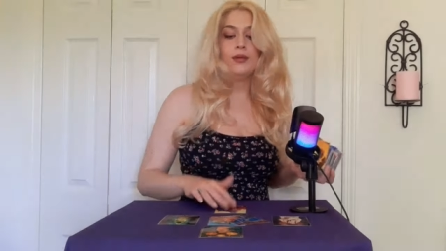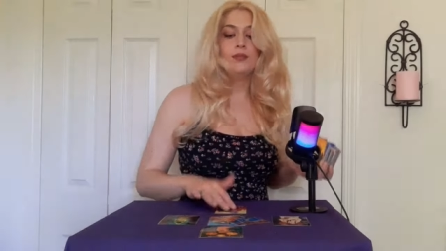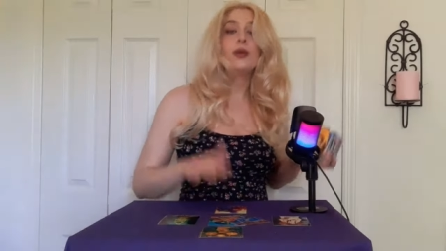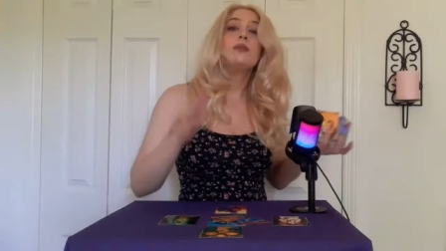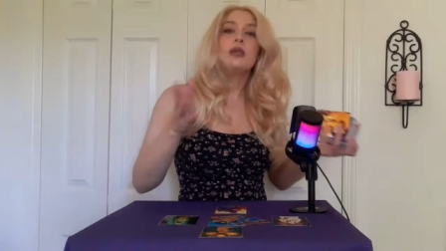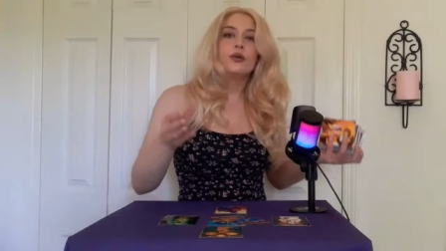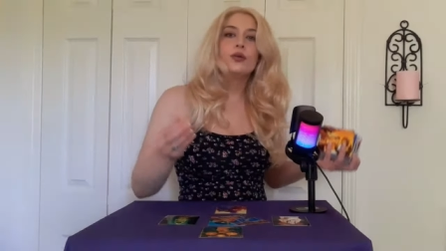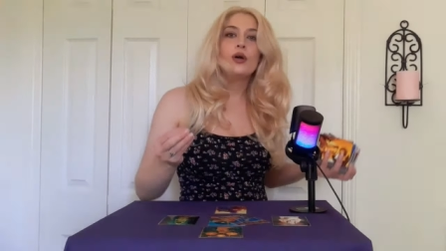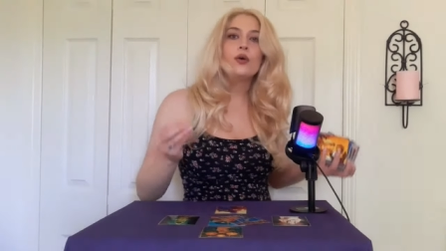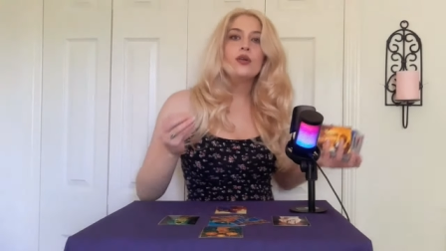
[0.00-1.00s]
Maybe you
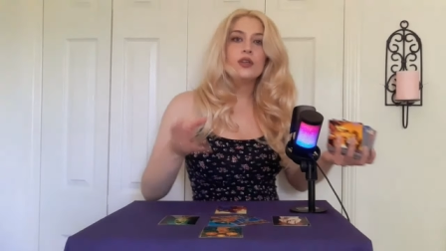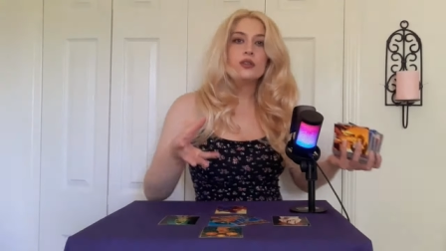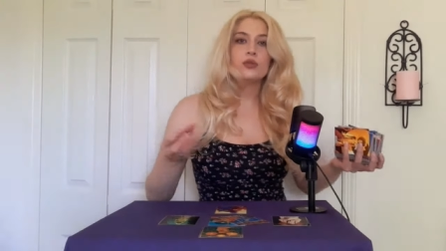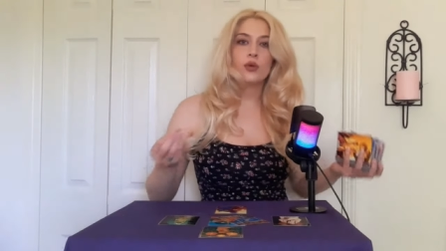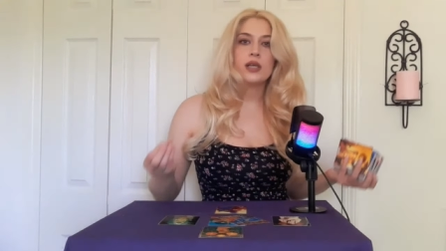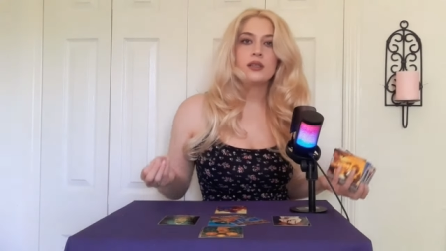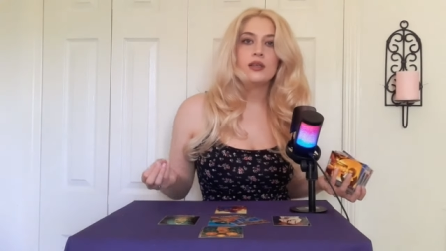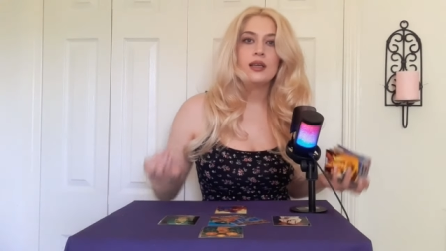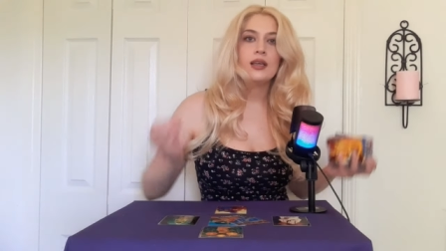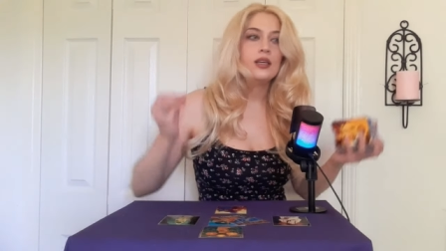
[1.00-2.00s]
know, if this is
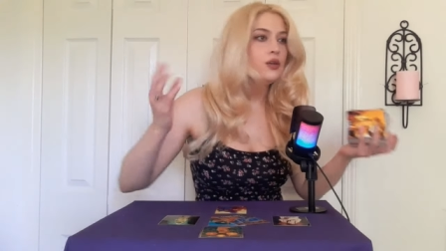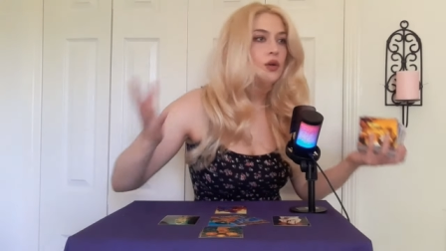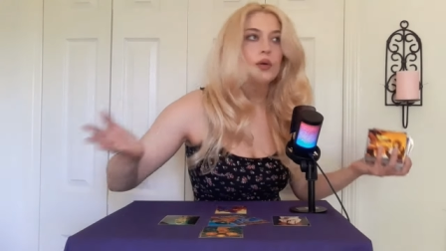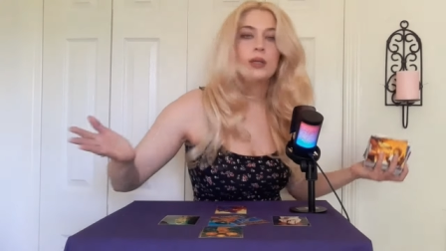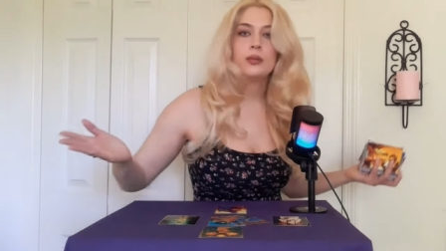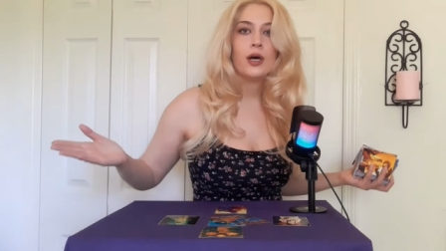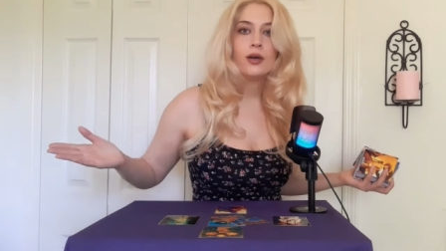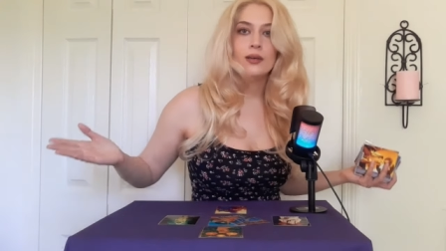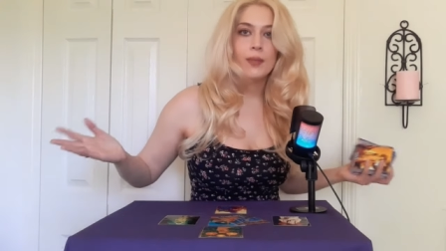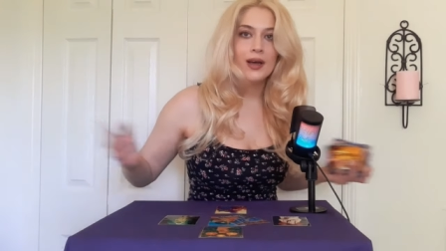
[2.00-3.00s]
resonating, you know what I'm
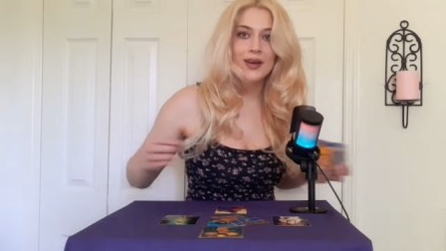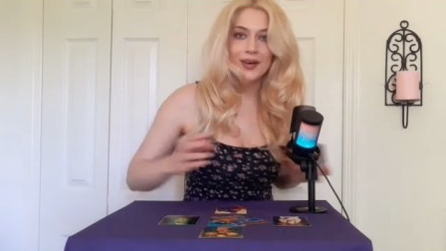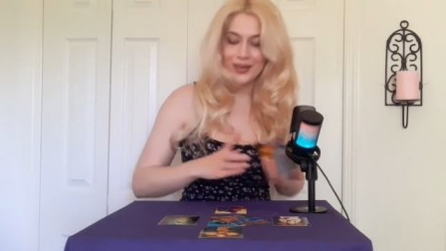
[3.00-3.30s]
talking about.